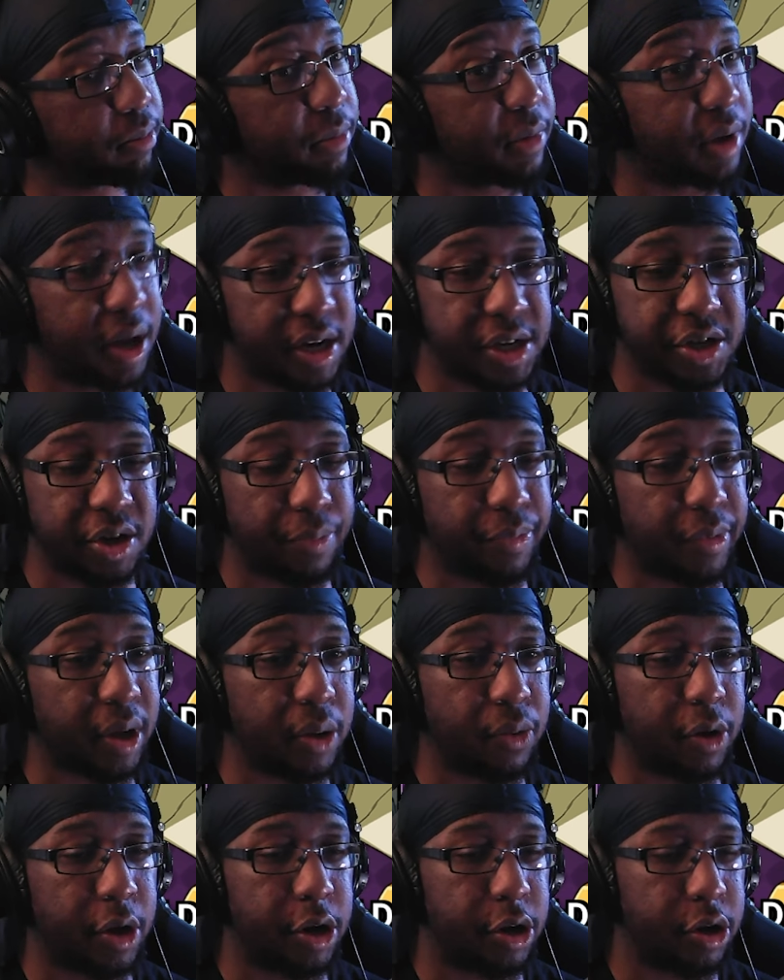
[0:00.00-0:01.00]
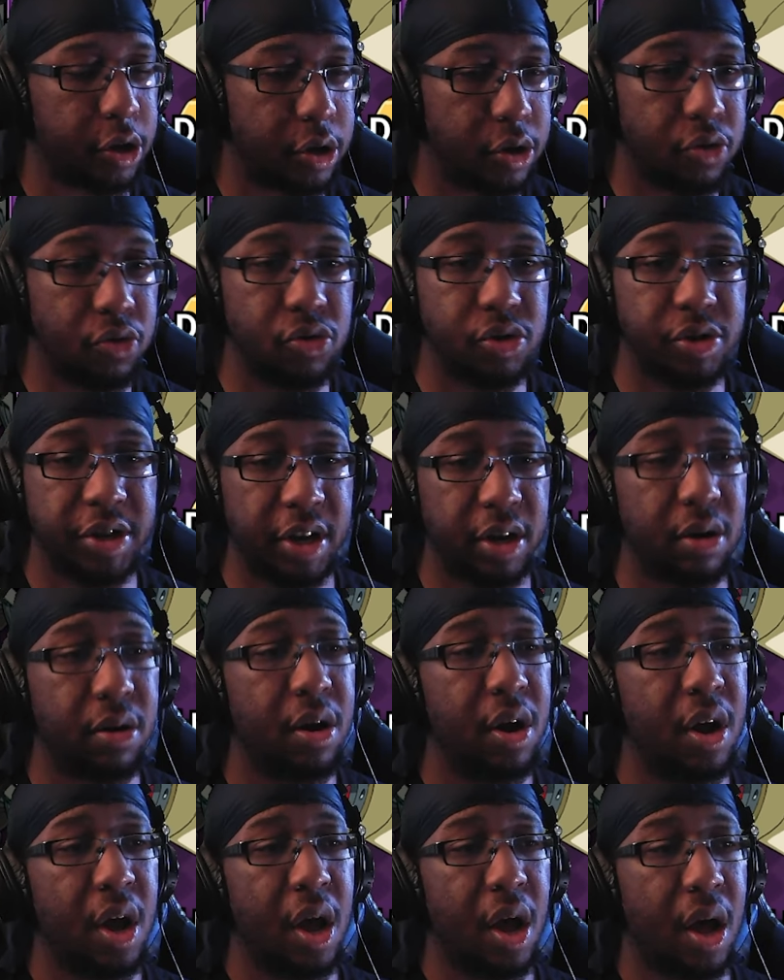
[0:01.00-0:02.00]
it's something you can use here.
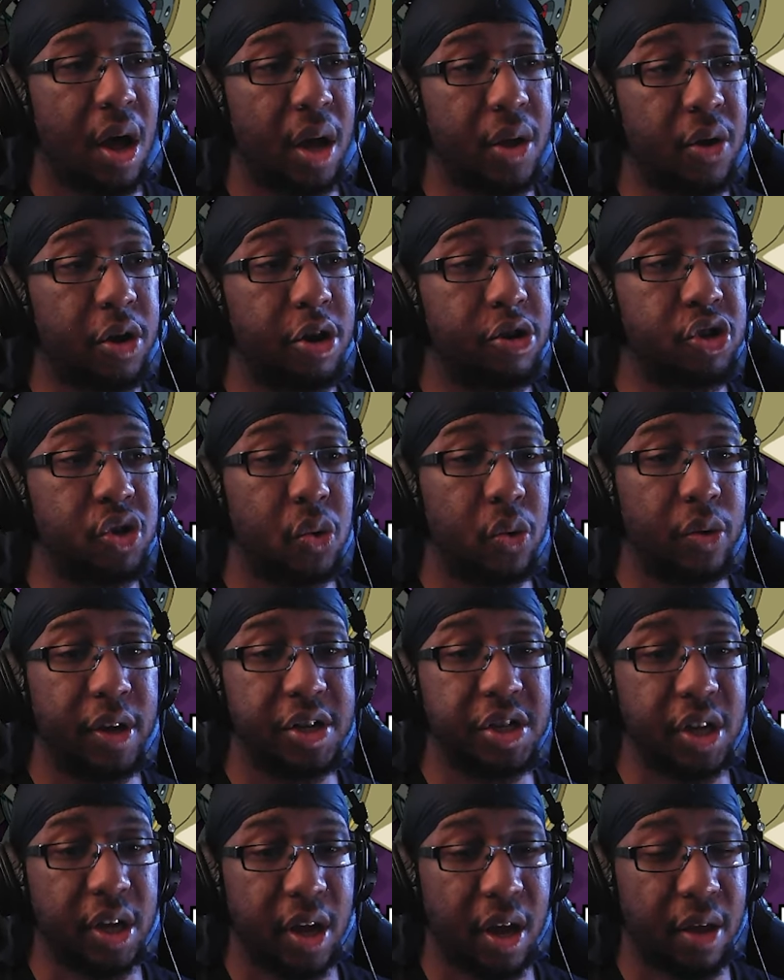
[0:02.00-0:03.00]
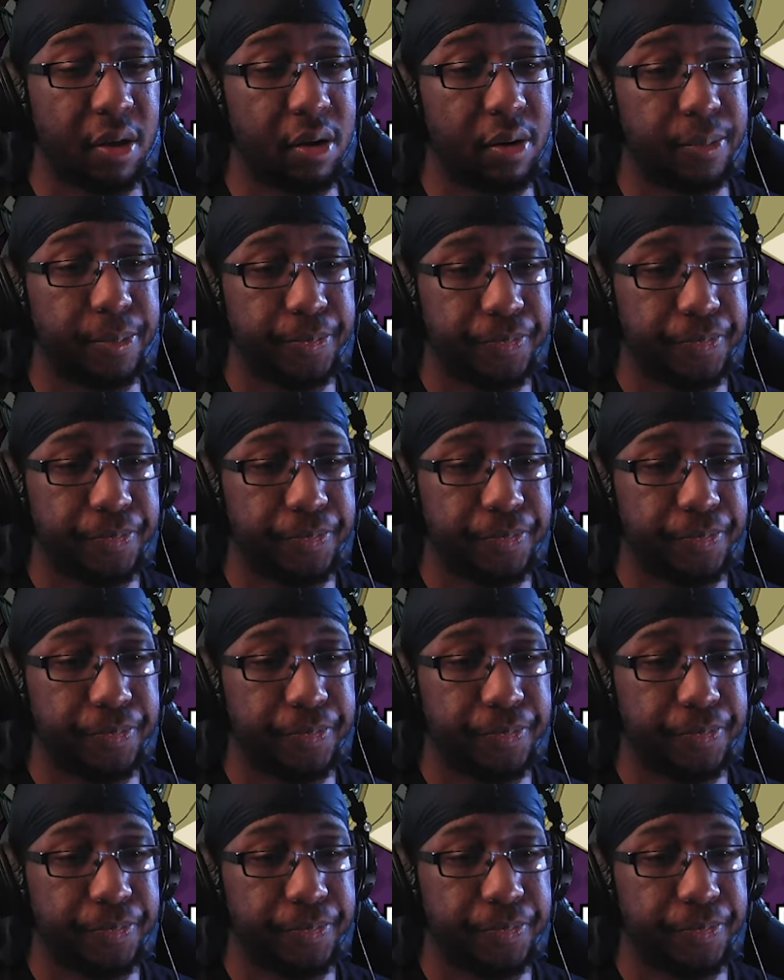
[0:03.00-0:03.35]
You can use 2 of these together,